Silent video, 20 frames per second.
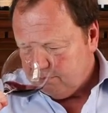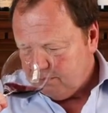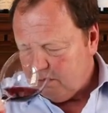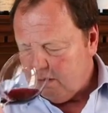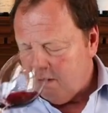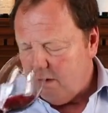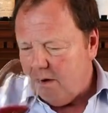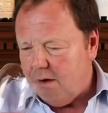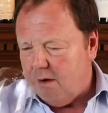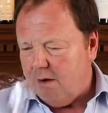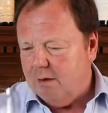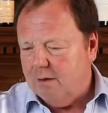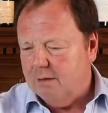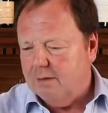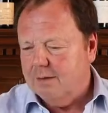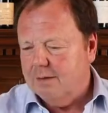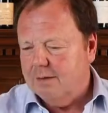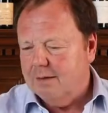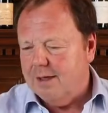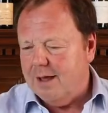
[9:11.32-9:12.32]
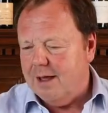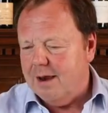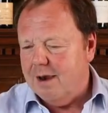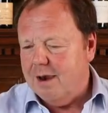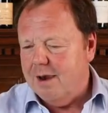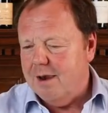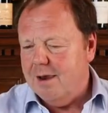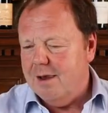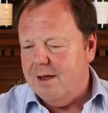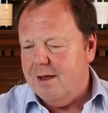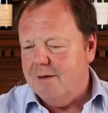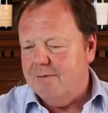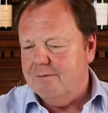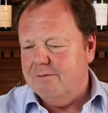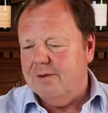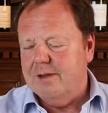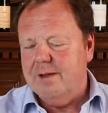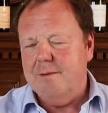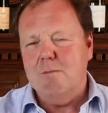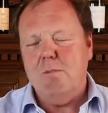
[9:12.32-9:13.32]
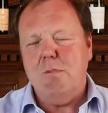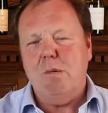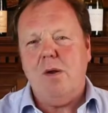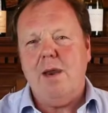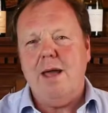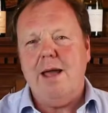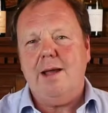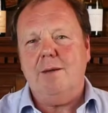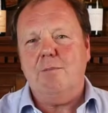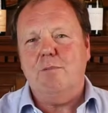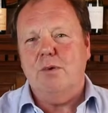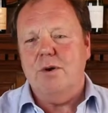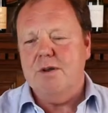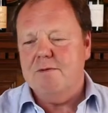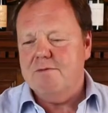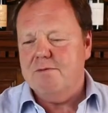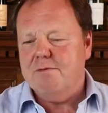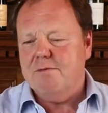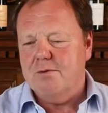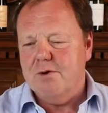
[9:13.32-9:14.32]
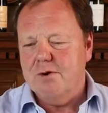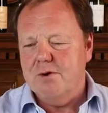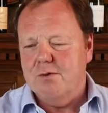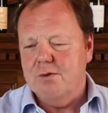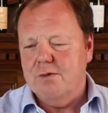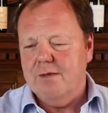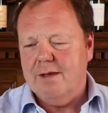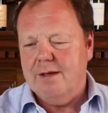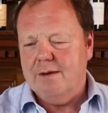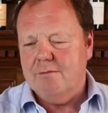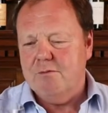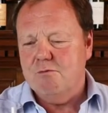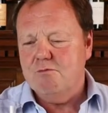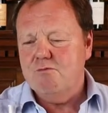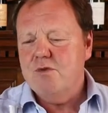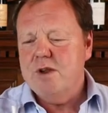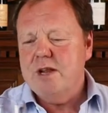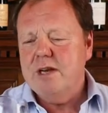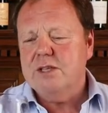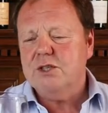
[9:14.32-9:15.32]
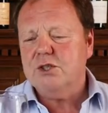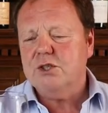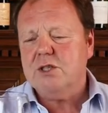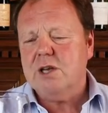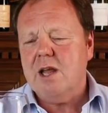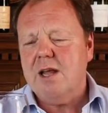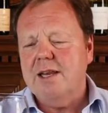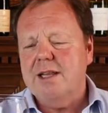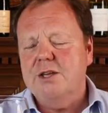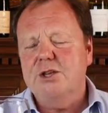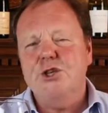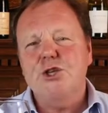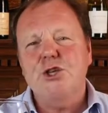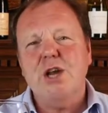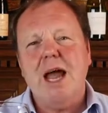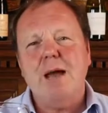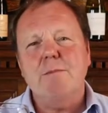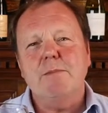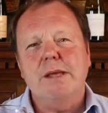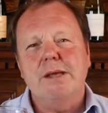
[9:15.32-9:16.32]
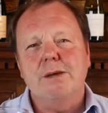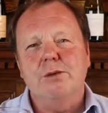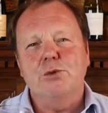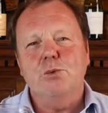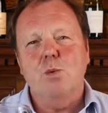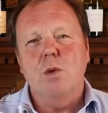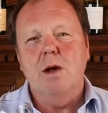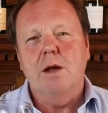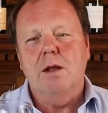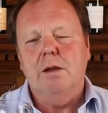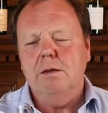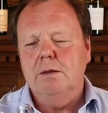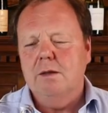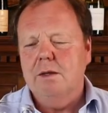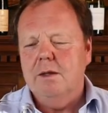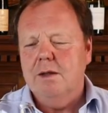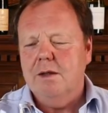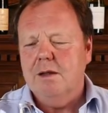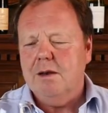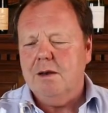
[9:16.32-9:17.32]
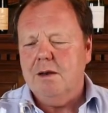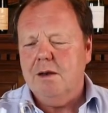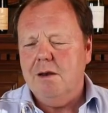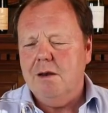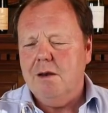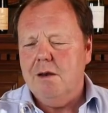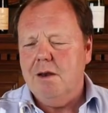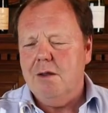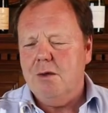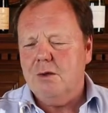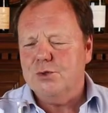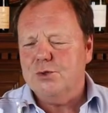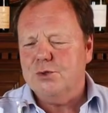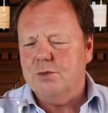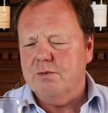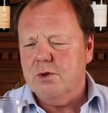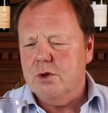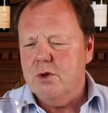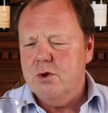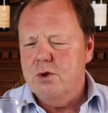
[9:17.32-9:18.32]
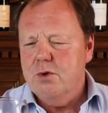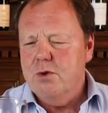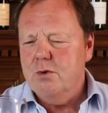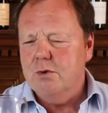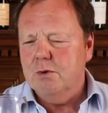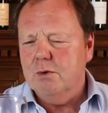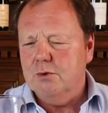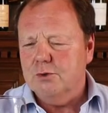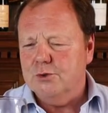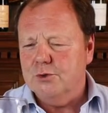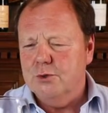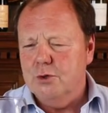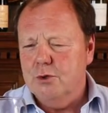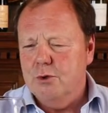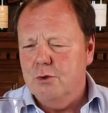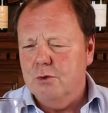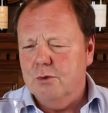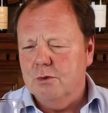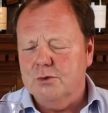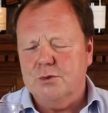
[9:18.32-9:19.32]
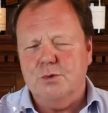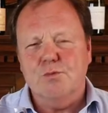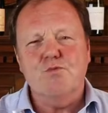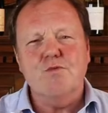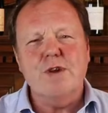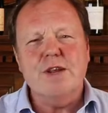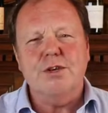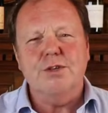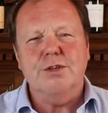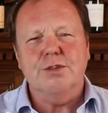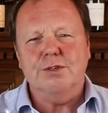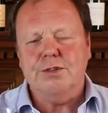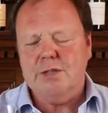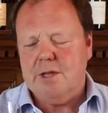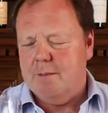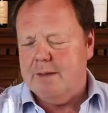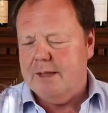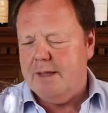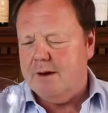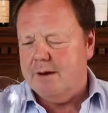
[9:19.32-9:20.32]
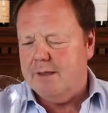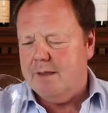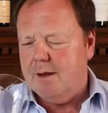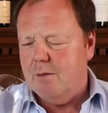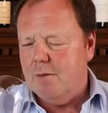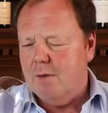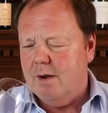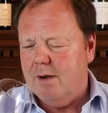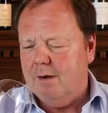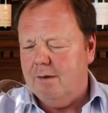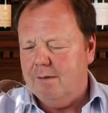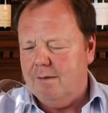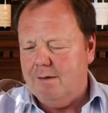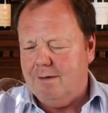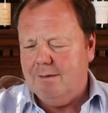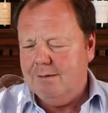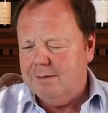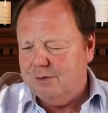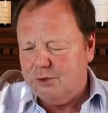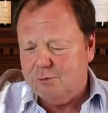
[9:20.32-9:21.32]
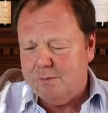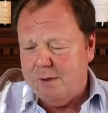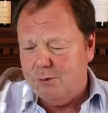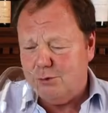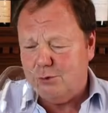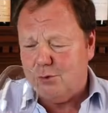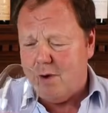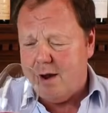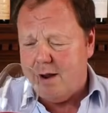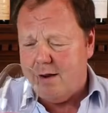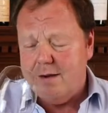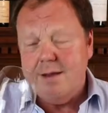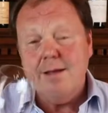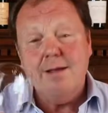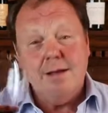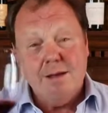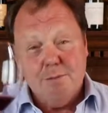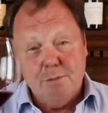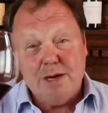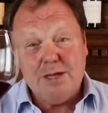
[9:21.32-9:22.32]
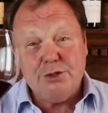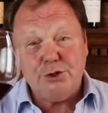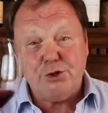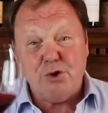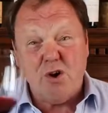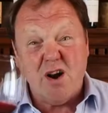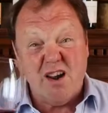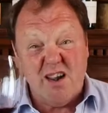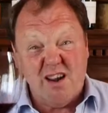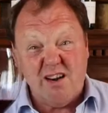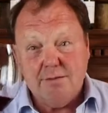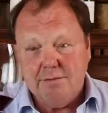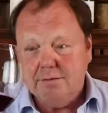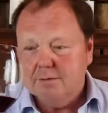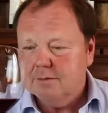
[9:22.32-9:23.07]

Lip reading: oh, that lovely blackberry fruit, and really slightly jammy as well. Lots of oodles and oodles of richness coming out of that wine. Oh, smells great. But let's try it.